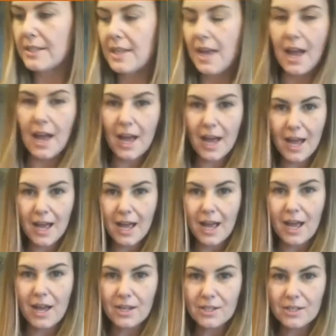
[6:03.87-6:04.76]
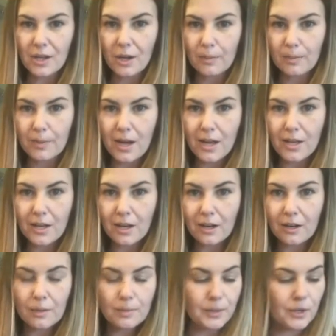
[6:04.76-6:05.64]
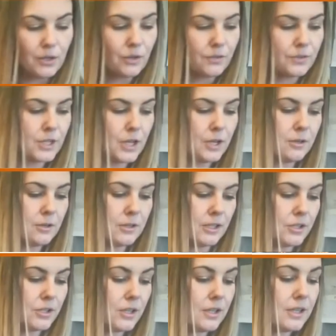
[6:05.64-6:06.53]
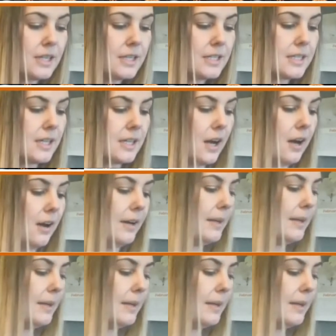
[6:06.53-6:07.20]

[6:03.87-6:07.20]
add our bicarbonate of soda. So this time